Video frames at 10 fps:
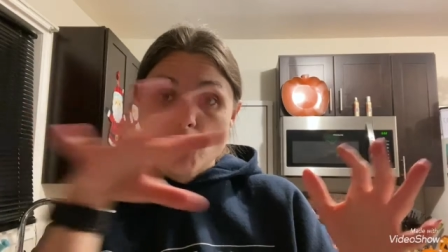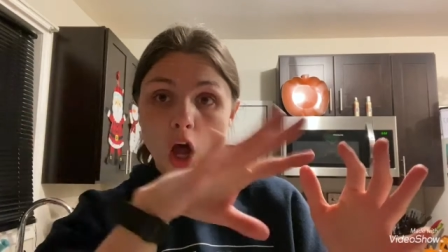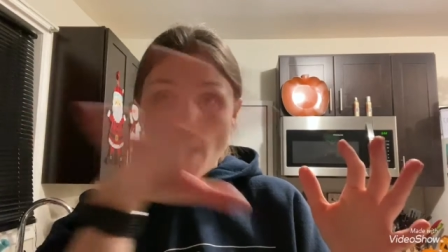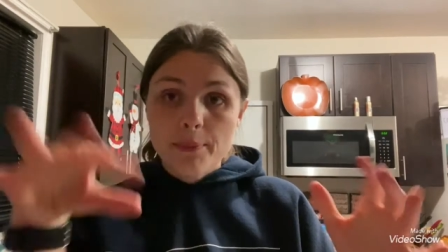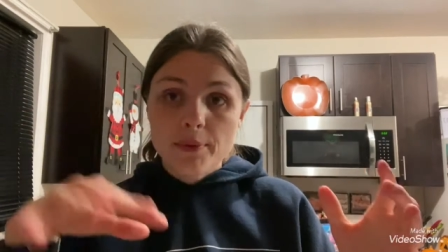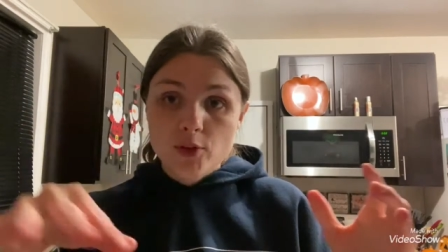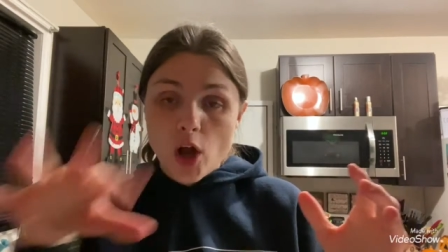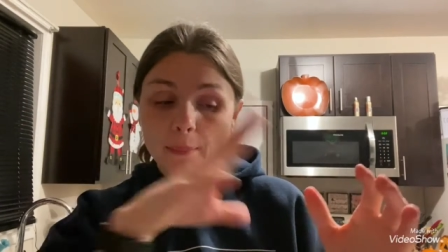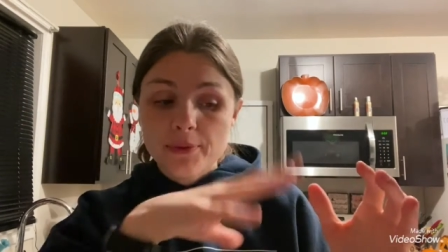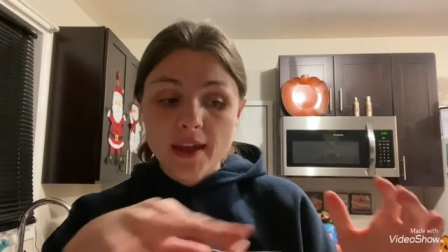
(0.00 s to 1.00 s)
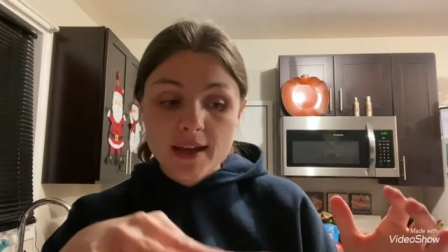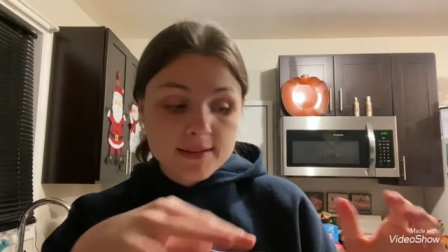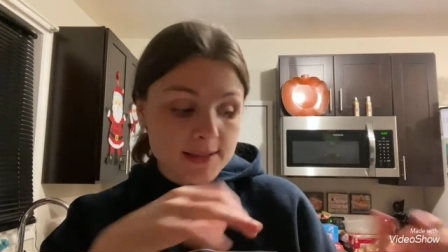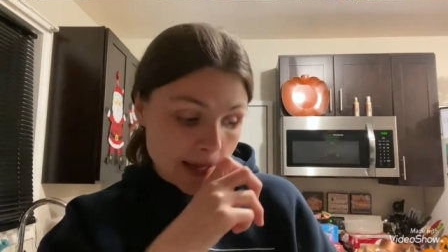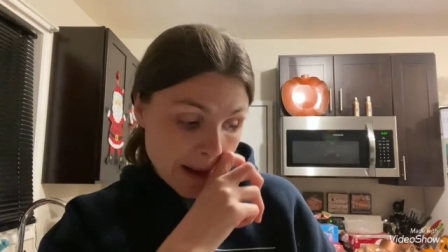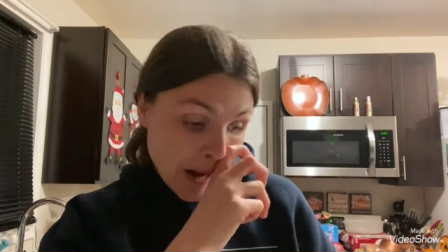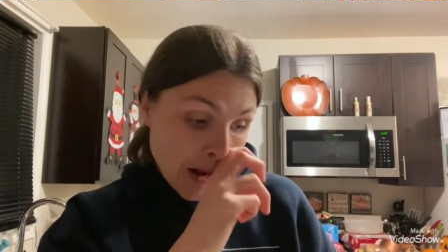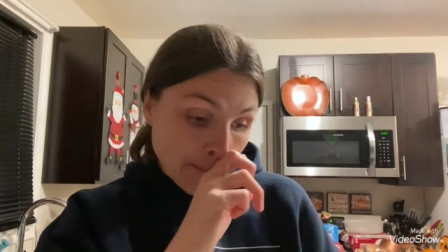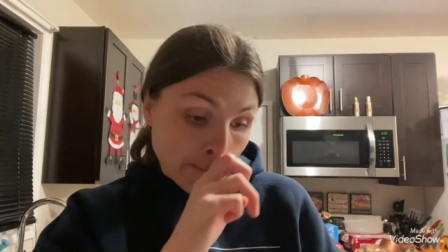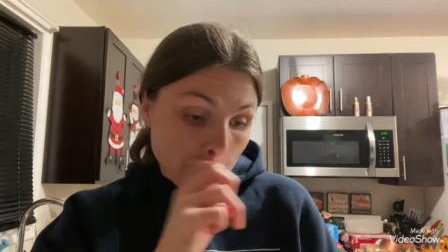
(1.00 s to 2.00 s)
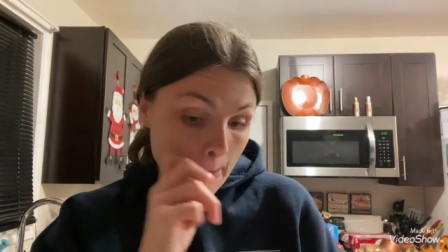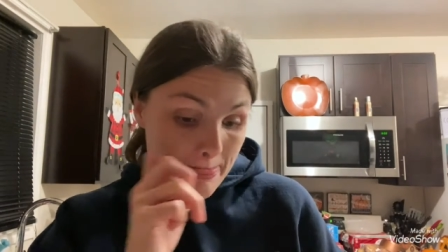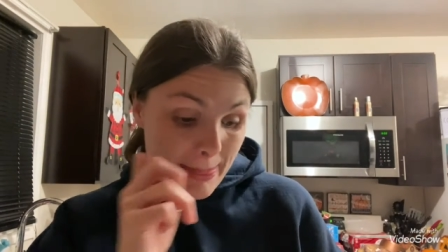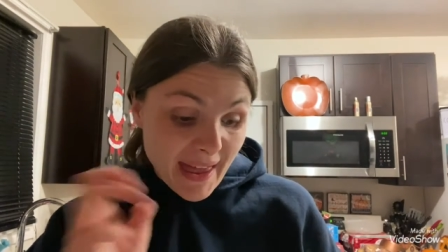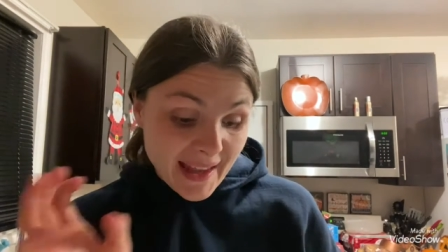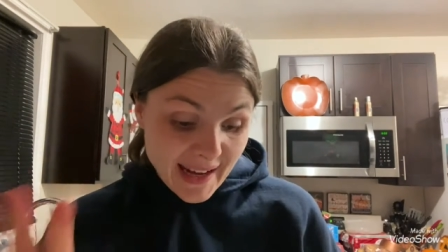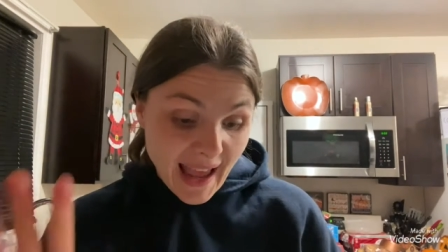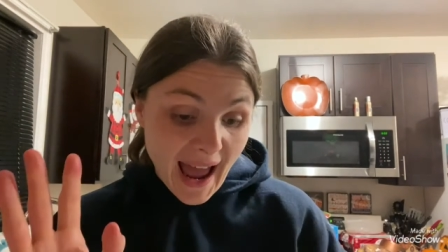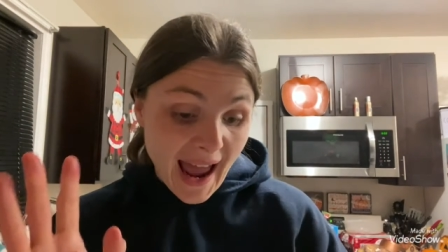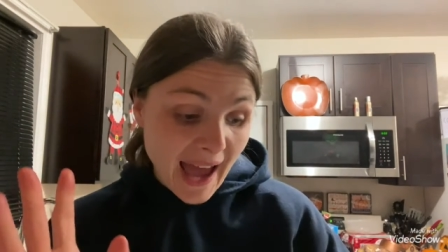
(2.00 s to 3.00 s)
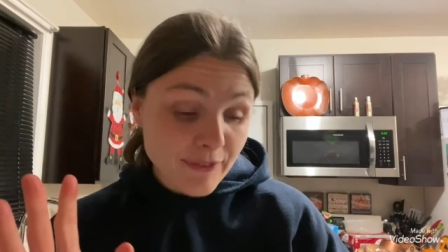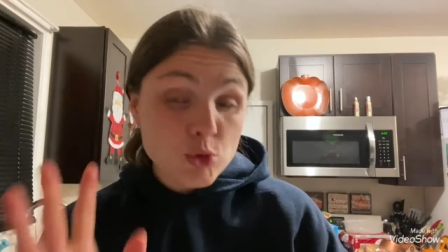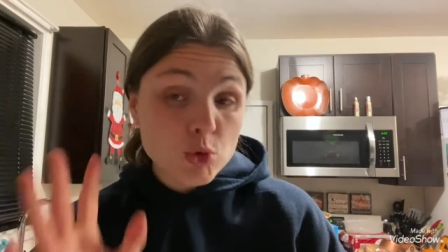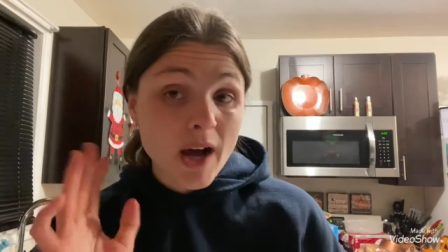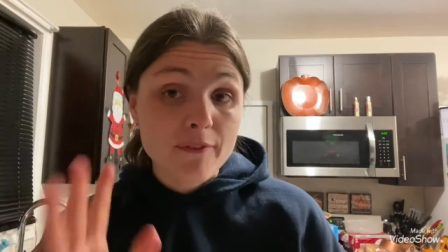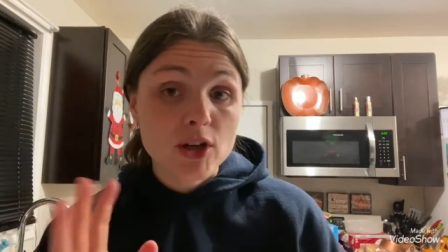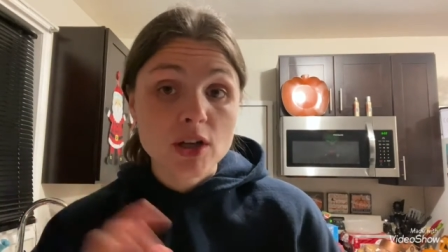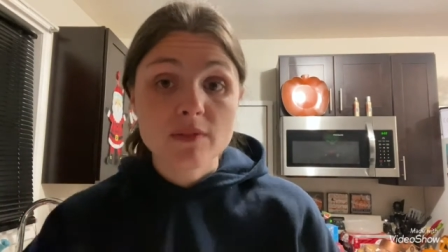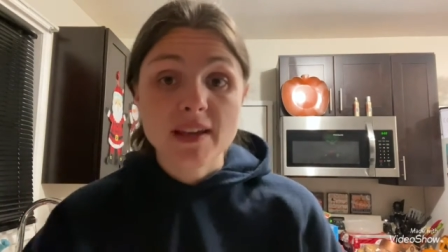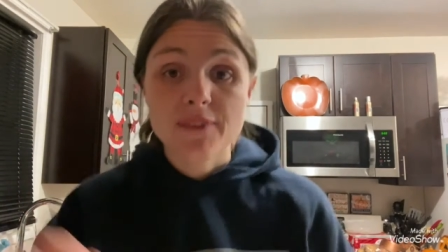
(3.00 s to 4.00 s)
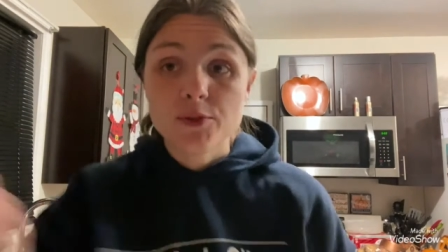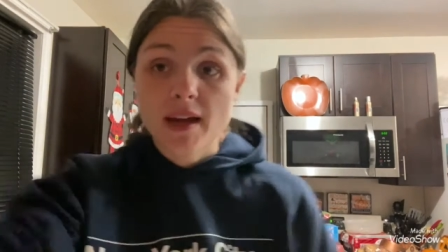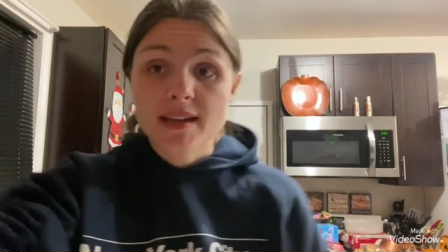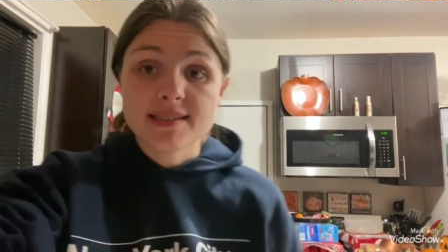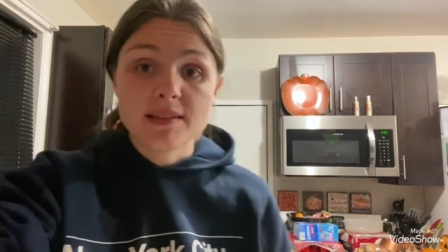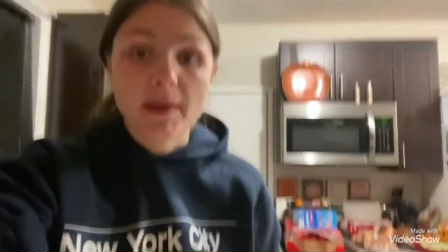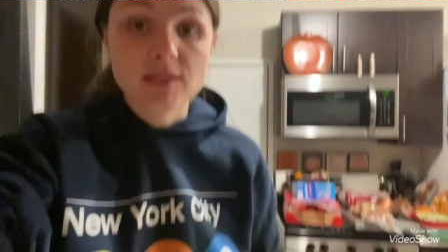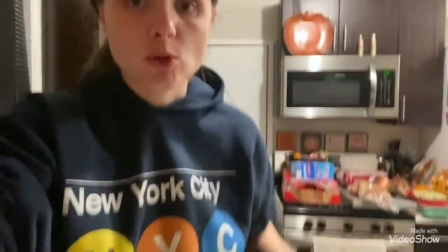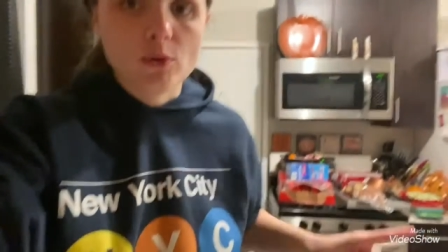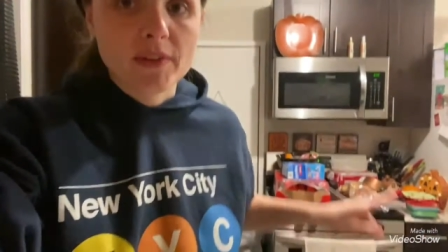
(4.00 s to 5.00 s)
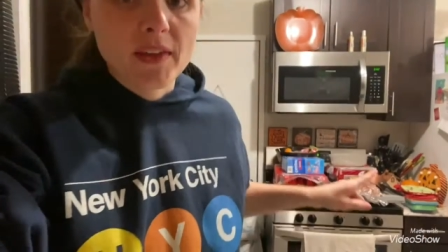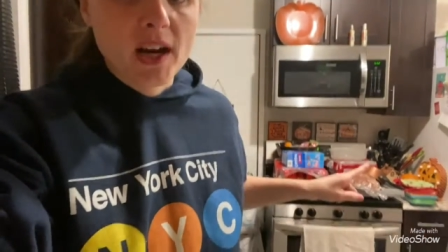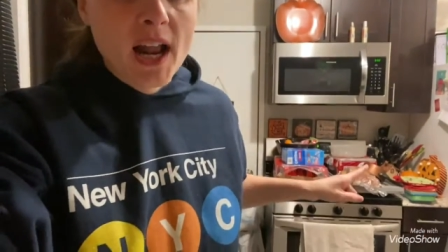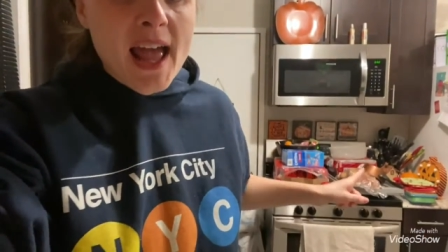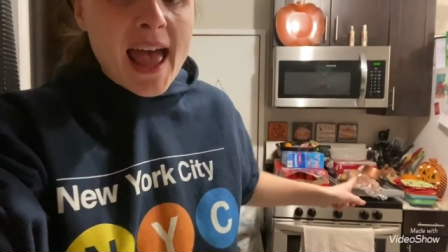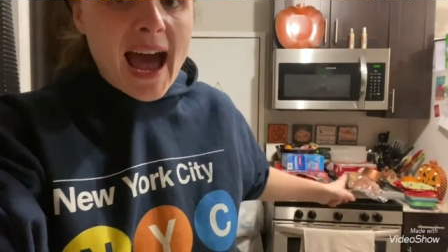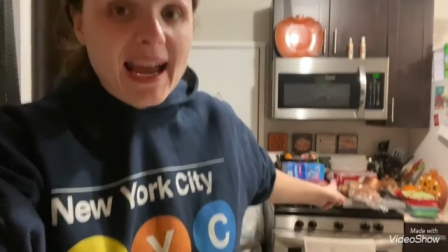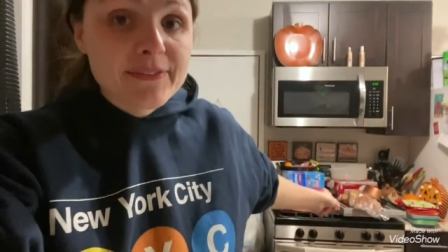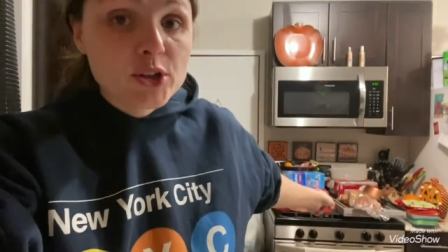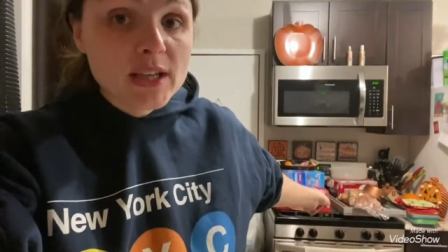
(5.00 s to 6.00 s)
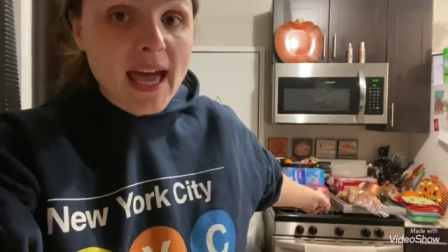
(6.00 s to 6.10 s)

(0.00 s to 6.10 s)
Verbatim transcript: top top things. And I have to cover, like if you guys see my stove right there, I literally